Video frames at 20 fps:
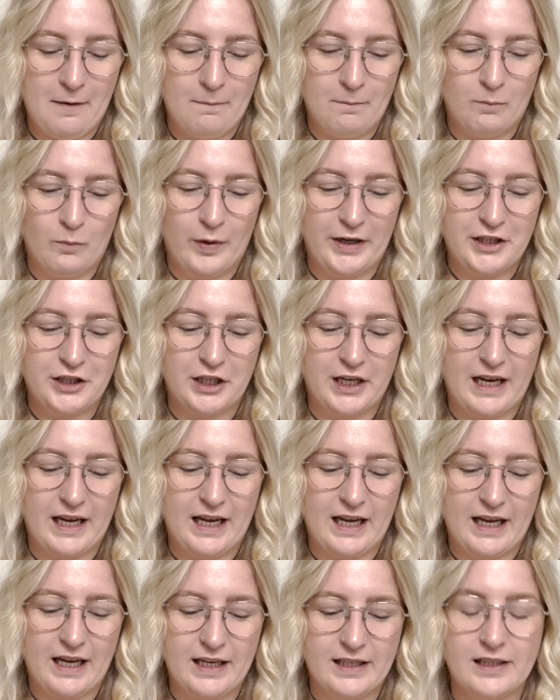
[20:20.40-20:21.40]
which
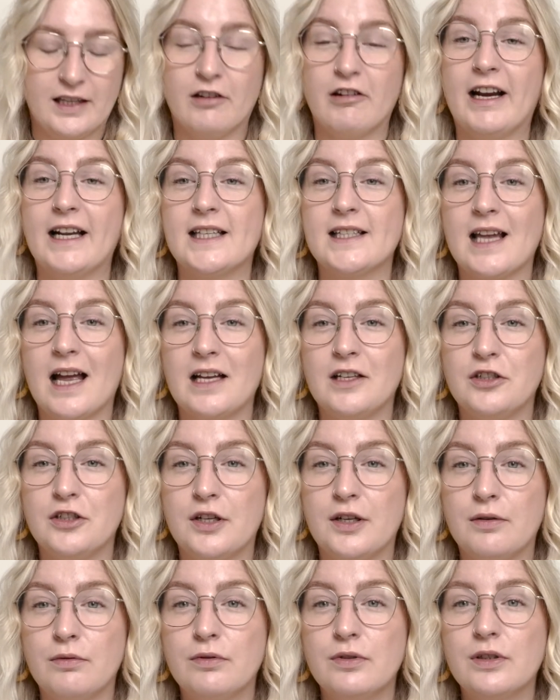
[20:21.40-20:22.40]
is the Great Sand
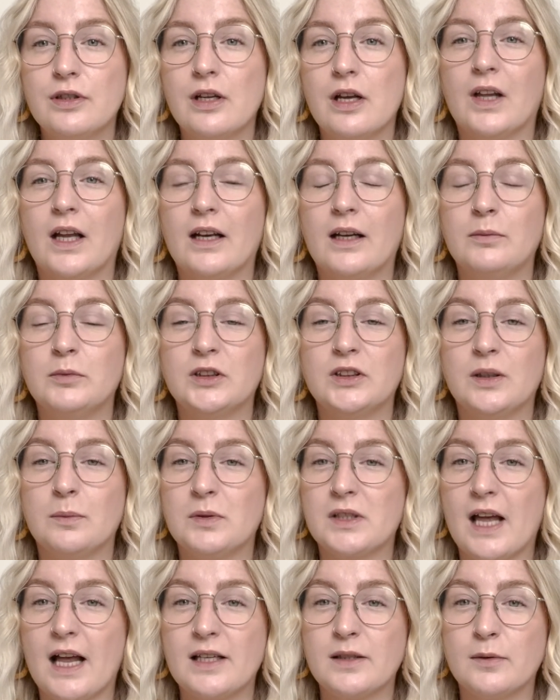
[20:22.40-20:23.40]
Dunes, and I'm just
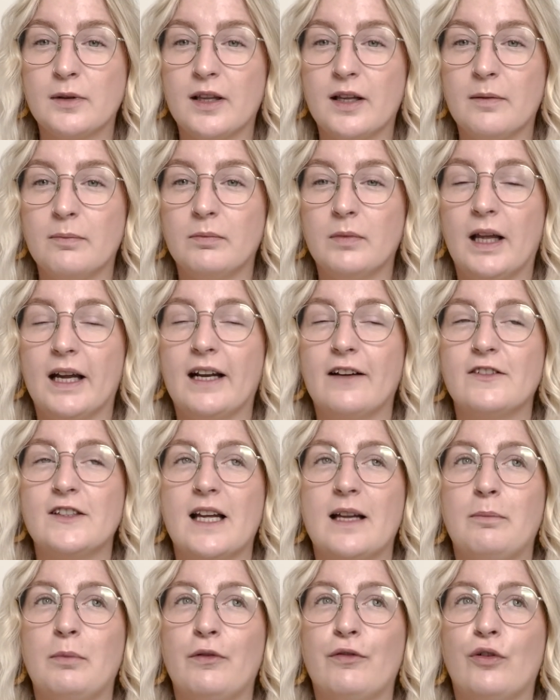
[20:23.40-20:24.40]
obsessed with them. Like I've
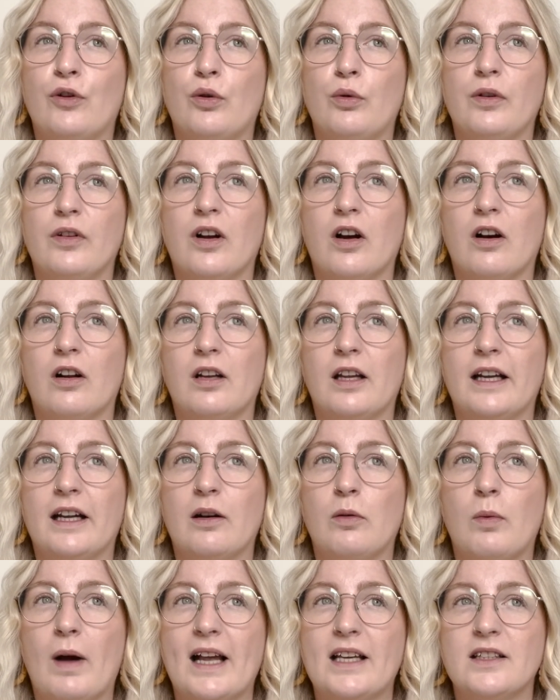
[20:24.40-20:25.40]
said before, we've got like a
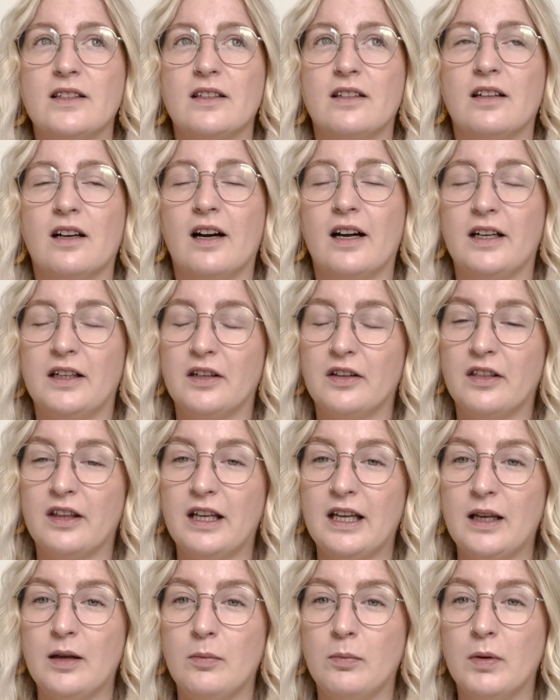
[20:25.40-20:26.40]
Western kind of
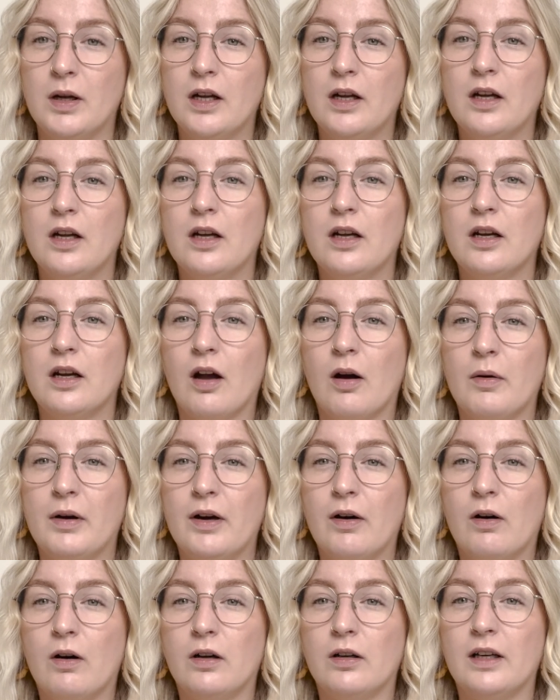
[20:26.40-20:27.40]
theme going
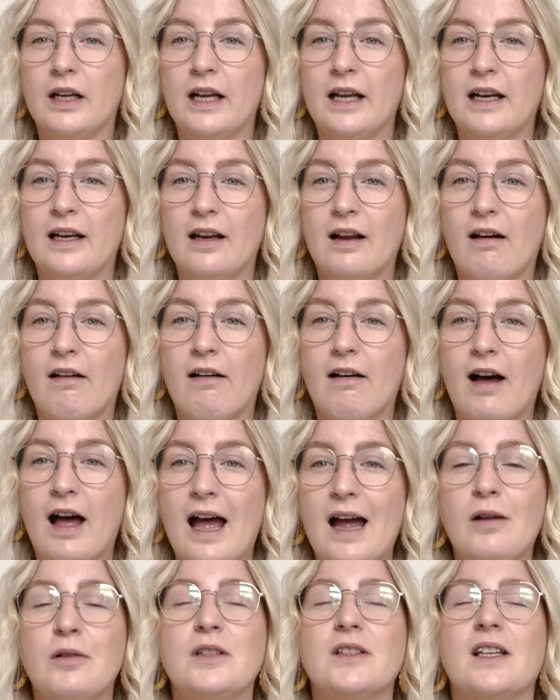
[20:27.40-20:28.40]
on in our
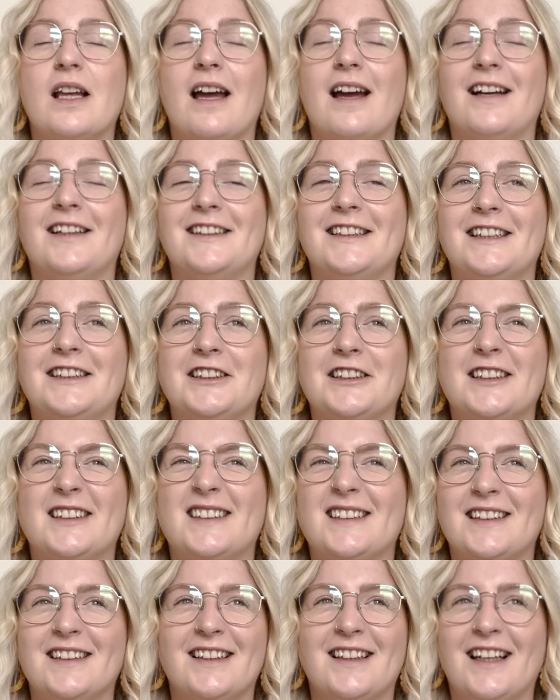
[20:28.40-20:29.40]
house, and it's
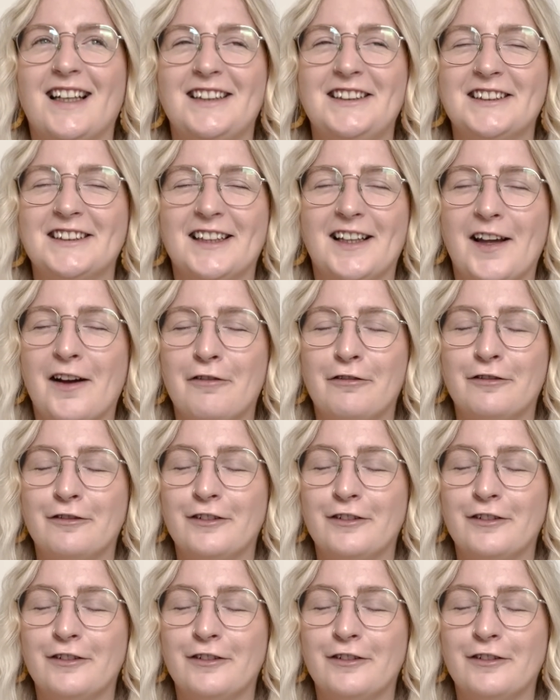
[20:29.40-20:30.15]
just, I just love